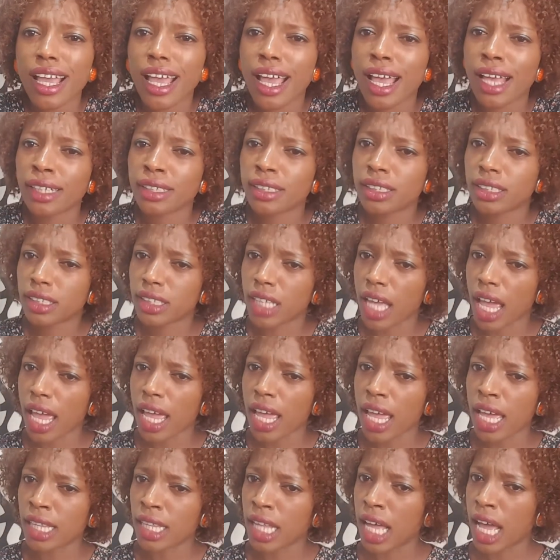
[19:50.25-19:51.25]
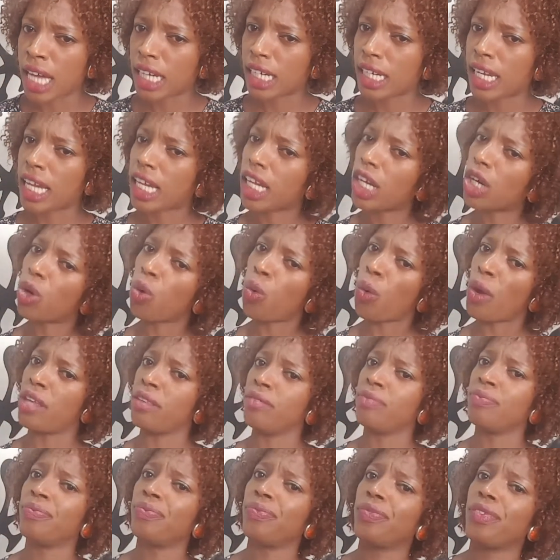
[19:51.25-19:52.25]
And stay and act like a
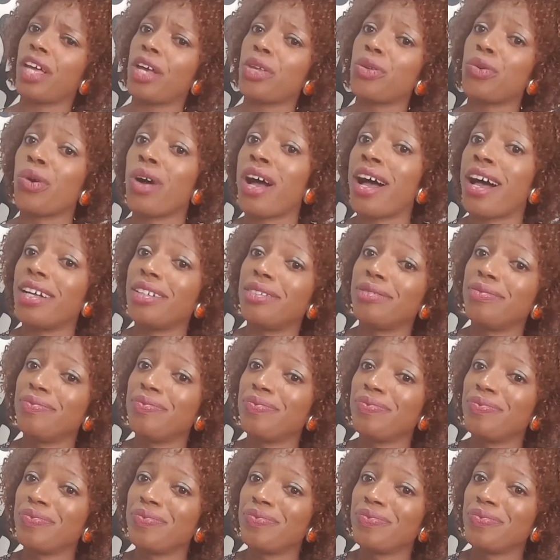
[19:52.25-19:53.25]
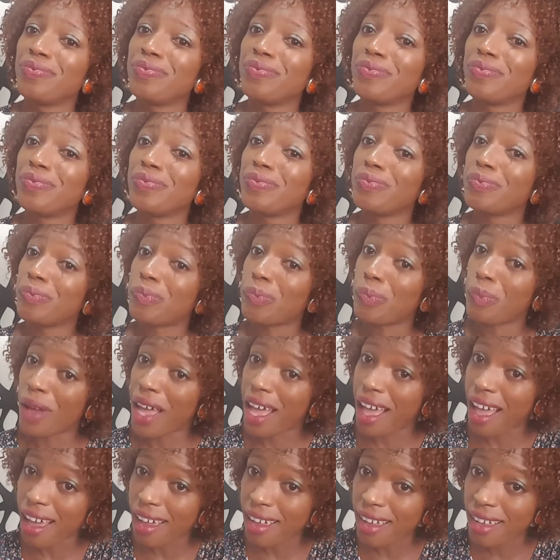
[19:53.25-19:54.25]
queen that you are.
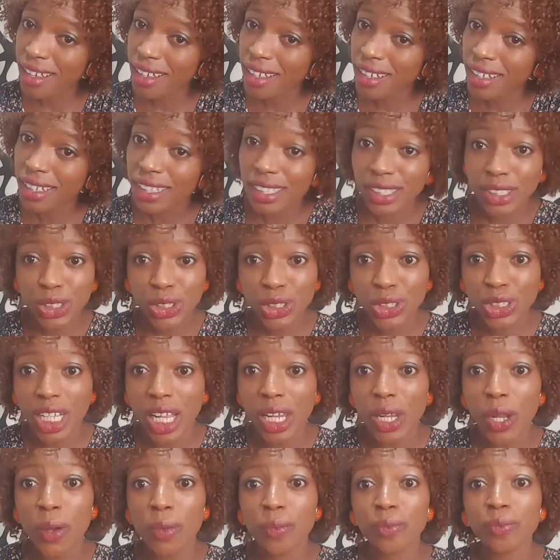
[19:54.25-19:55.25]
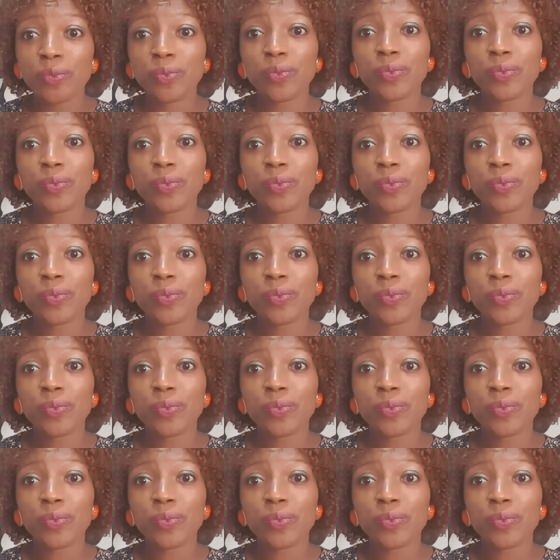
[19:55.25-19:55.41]
Bye. Shalom.